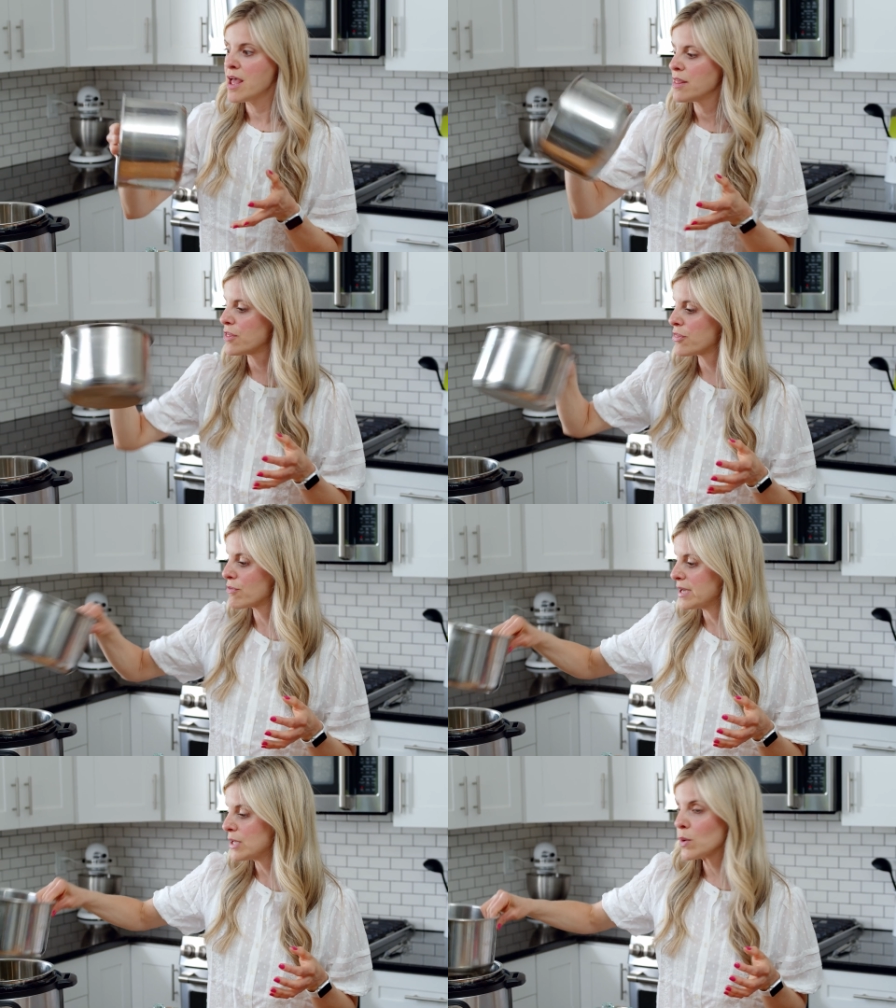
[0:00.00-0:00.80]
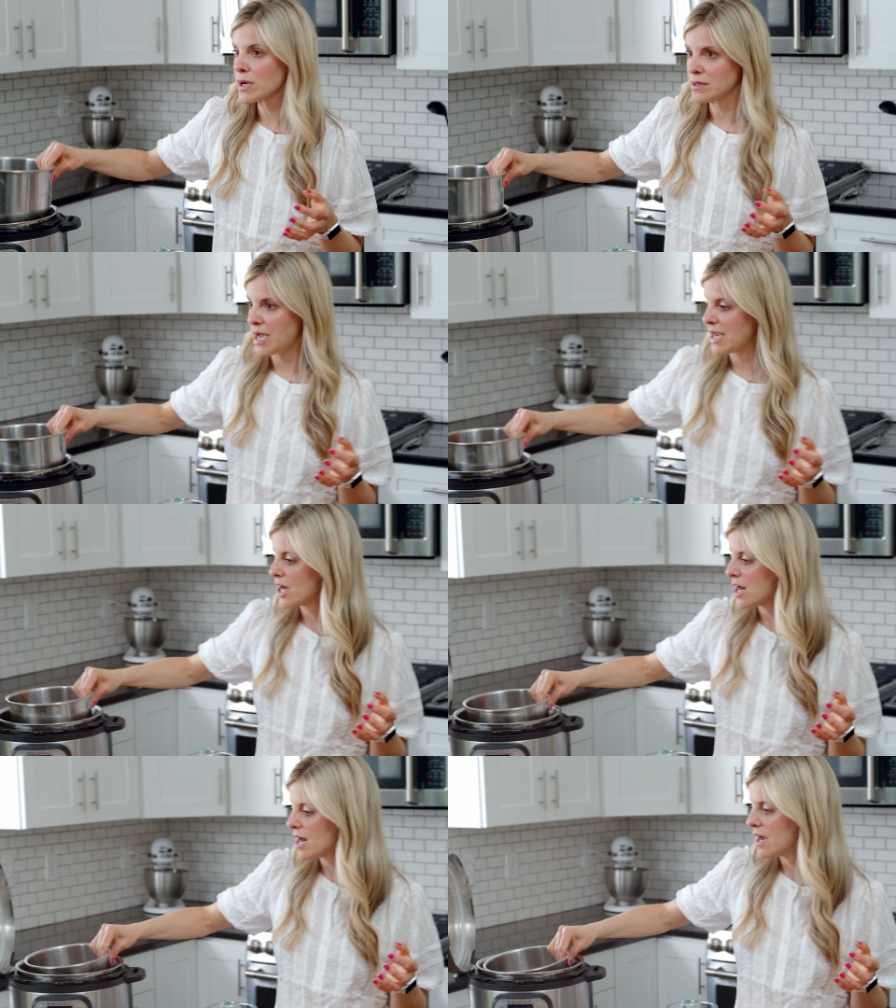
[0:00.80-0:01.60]
the 3-quart
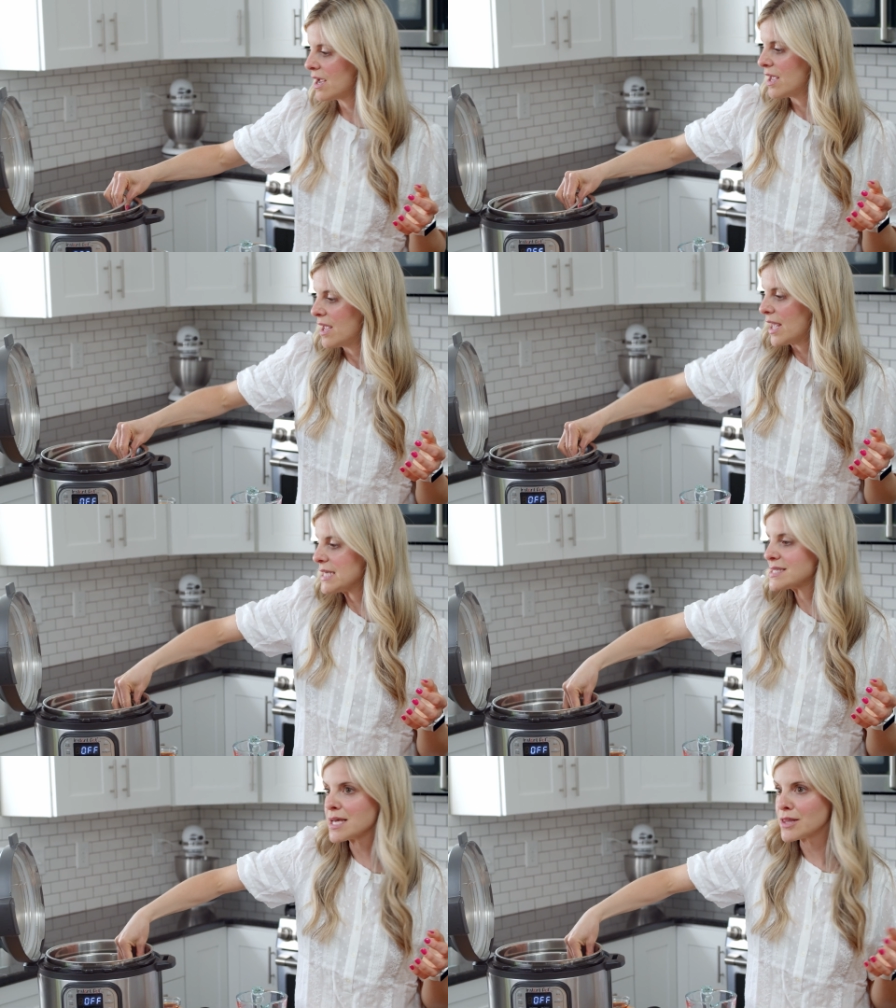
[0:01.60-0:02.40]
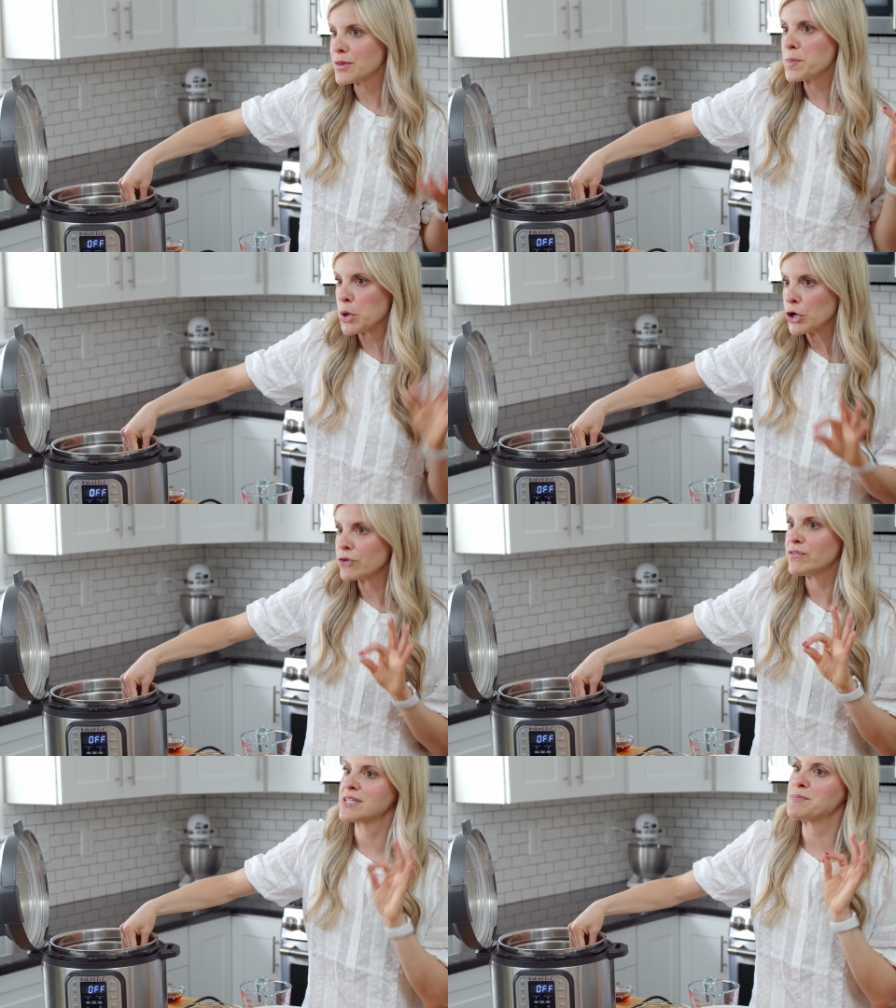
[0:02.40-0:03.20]
liner is like the
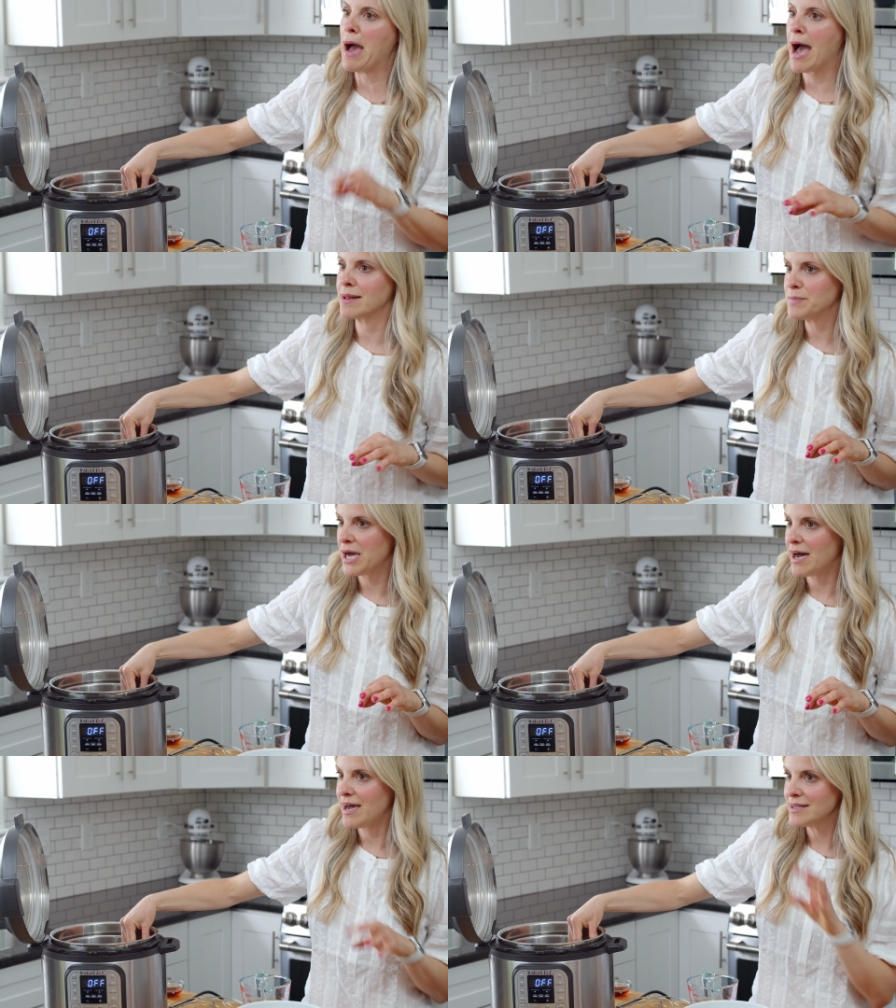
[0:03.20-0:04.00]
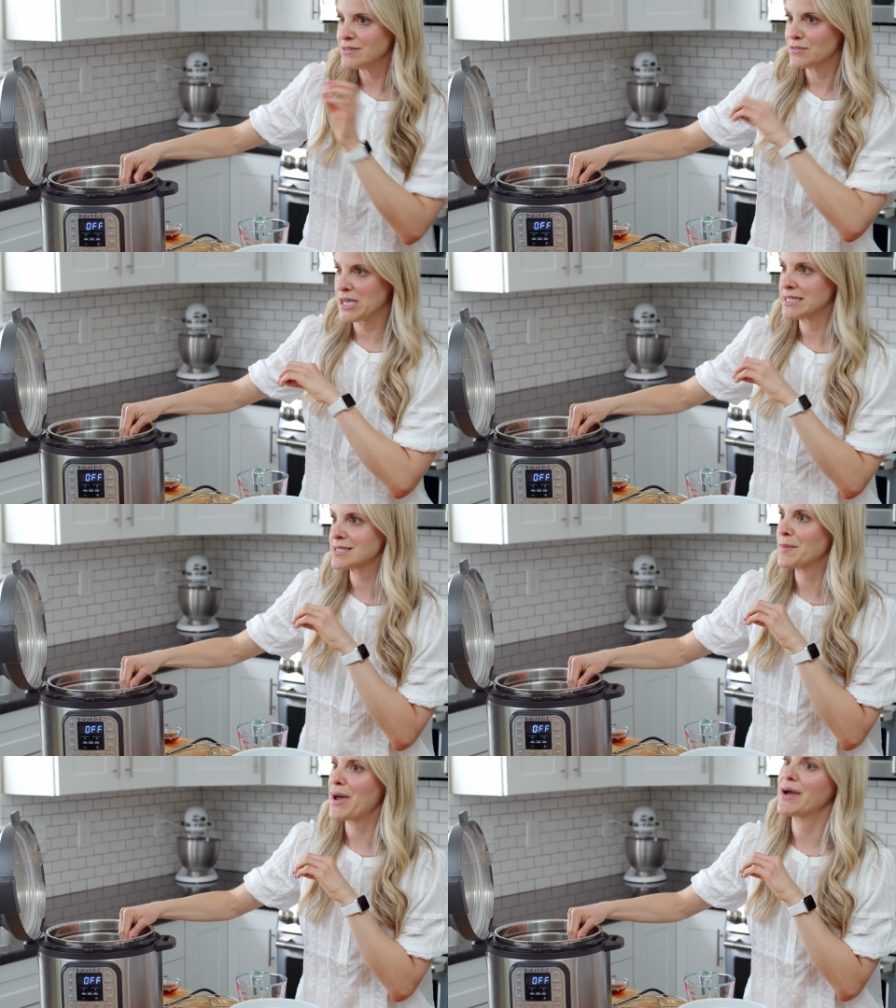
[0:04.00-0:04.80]
perfect pot for
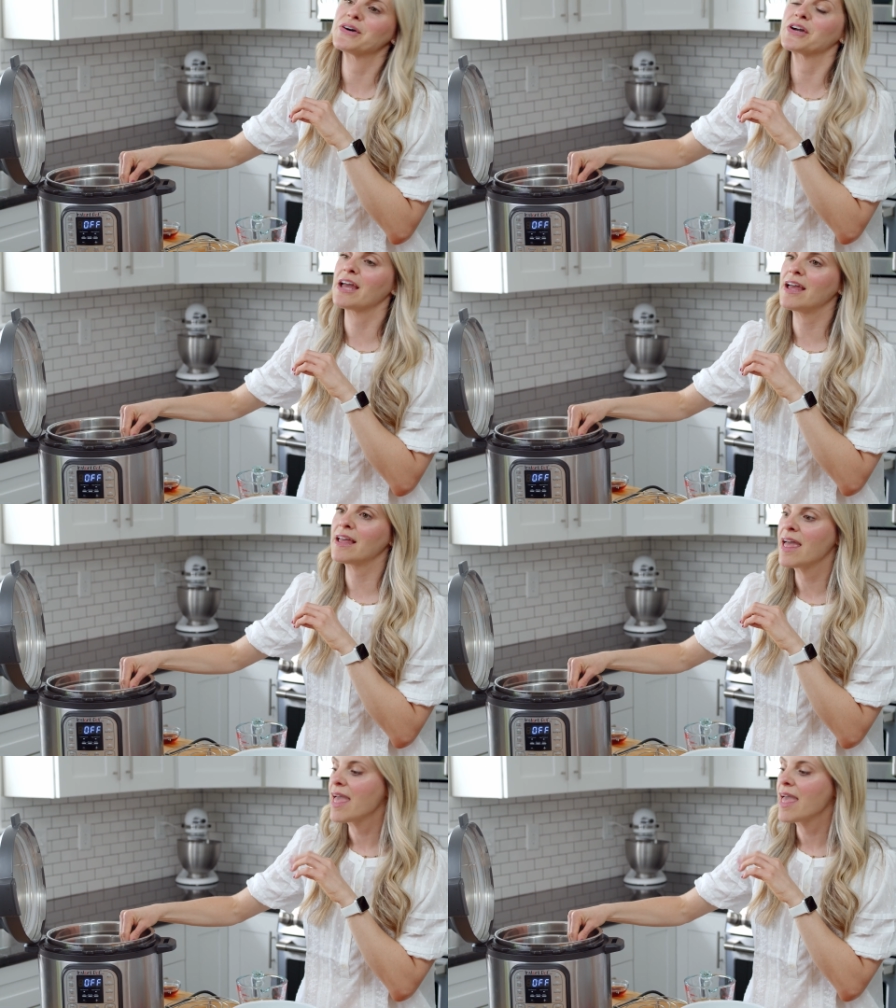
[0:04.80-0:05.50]
Instant Pot cooking.